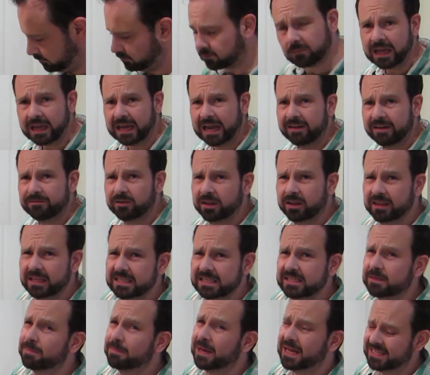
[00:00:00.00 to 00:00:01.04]
Okay, if like
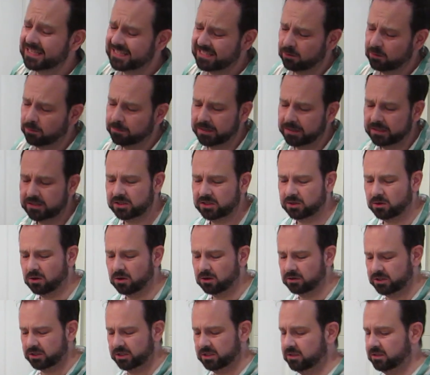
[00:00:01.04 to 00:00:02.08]
this, the pan's still a bit too
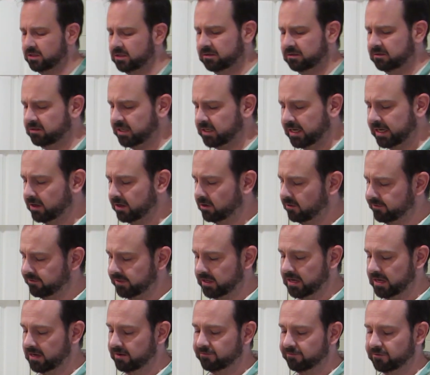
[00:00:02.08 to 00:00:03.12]
hot, just take it off the
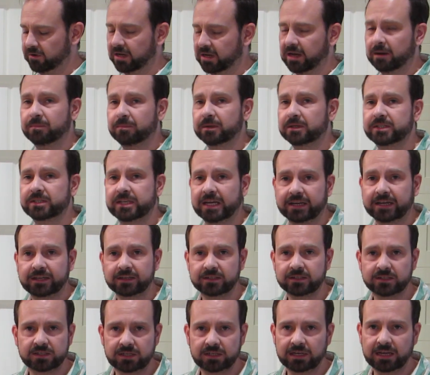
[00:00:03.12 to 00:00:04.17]
heat for a couple of
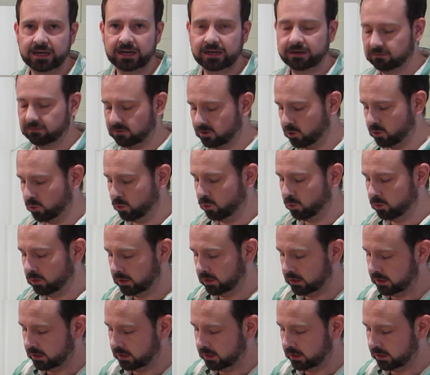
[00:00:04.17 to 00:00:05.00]
seconds and let it cool.